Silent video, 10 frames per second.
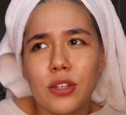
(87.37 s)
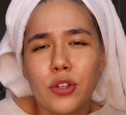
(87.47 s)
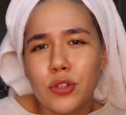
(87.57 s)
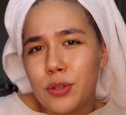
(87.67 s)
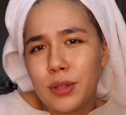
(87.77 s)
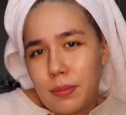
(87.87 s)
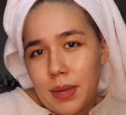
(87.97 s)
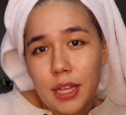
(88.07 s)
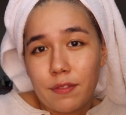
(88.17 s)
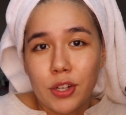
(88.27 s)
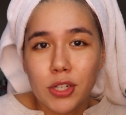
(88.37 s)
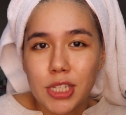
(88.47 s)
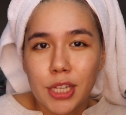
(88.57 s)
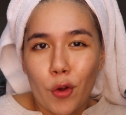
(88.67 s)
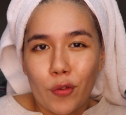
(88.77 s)
you're doing the makeup for
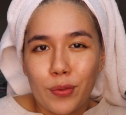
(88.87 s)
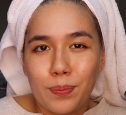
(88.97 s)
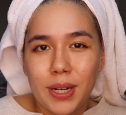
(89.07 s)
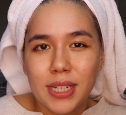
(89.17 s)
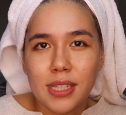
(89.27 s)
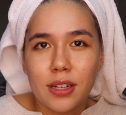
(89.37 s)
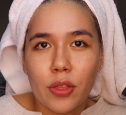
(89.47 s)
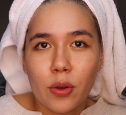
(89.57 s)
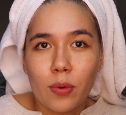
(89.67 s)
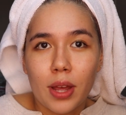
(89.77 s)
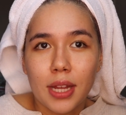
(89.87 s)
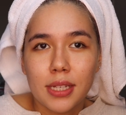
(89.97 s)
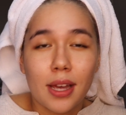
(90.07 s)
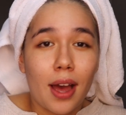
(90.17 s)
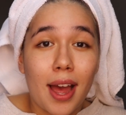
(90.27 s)
yourself, but it's another way
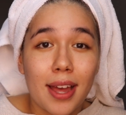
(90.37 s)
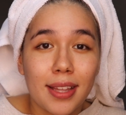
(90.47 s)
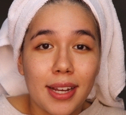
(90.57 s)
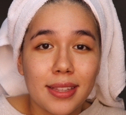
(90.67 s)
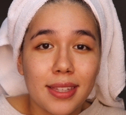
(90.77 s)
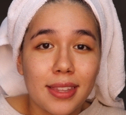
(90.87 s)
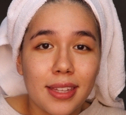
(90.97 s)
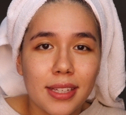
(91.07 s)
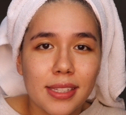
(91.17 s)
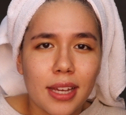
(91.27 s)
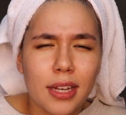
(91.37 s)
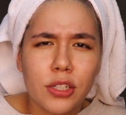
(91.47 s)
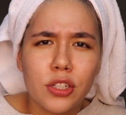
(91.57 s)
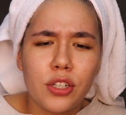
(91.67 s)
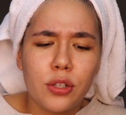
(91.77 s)
to highlight the things
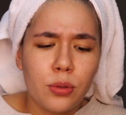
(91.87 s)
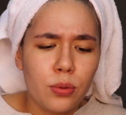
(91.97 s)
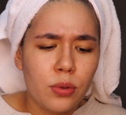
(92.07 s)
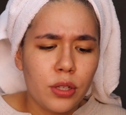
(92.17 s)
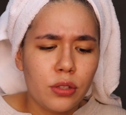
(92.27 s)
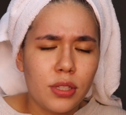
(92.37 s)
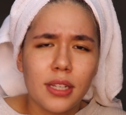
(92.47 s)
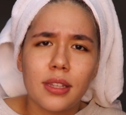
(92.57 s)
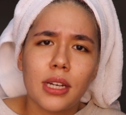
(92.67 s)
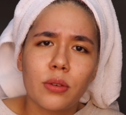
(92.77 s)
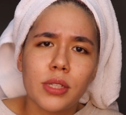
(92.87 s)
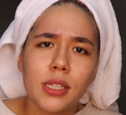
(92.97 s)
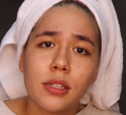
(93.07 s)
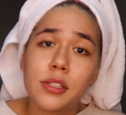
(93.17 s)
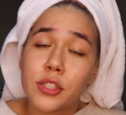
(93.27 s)
that you used to think was
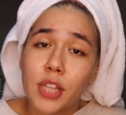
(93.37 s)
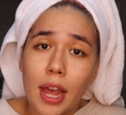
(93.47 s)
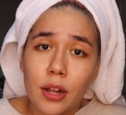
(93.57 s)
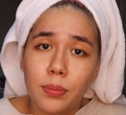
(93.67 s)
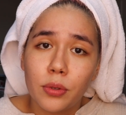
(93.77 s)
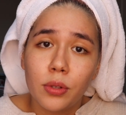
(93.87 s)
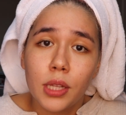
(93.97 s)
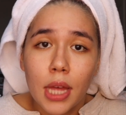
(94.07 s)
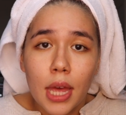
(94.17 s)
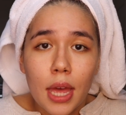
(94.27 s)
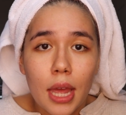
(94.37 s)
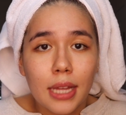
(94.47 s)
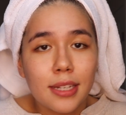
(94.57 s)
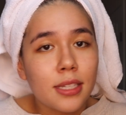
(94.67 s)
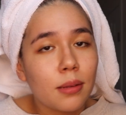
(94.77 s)
undesirable
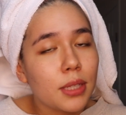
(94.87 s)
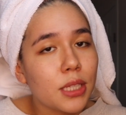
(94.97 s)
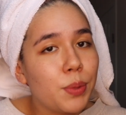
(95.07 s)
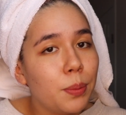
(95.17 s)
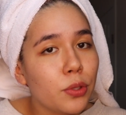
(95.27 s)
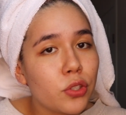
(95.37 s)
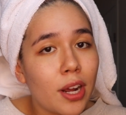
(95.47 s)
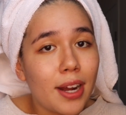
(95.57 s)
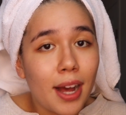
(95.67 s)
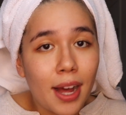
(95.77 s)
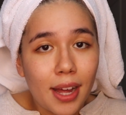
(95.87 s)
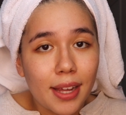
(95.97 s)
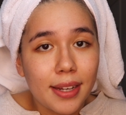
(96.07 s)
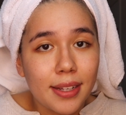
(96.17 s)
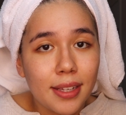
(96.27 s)
and some things people try to
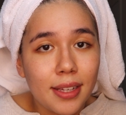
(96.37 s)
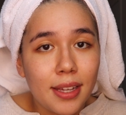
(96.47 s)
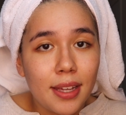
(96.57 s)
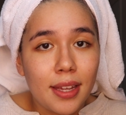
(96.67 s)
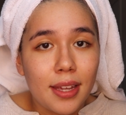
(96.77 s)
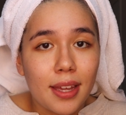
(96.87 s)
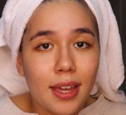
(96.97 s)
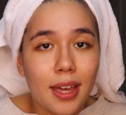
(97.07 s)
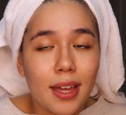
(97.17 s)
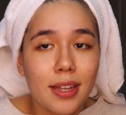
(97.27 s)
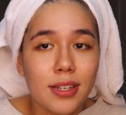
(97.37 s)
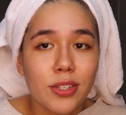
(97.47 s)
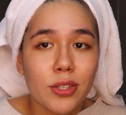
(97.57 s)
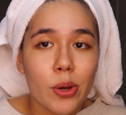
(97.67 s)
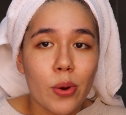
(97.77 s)
hide. And
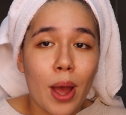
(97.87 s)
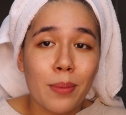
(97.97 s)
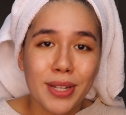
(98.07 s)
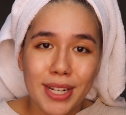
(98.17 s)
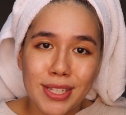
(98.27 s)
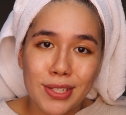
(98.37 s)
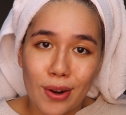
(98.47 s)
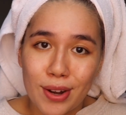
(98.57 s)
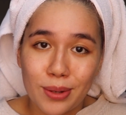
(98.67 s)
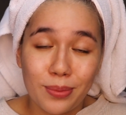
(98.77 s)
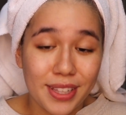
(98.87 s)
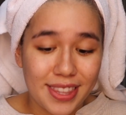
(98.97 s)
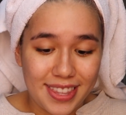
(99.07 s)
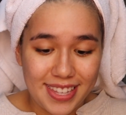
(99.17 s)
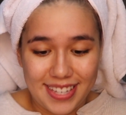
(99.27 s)
so I'm gonna get started with
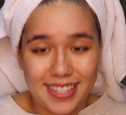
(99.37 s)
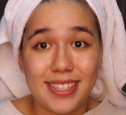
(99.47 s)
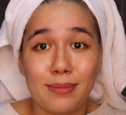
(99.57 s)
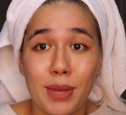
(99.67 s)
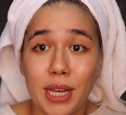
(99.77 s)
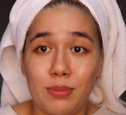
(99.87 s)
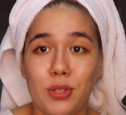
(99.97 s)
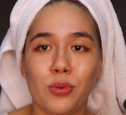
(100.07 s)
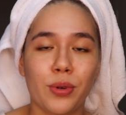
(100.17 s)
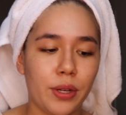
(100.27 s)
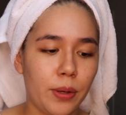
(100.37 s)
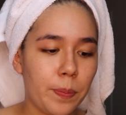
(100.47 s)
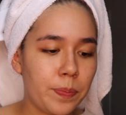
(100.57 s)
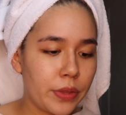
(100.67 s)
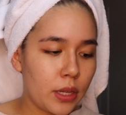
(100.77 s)
this makeup tutorial.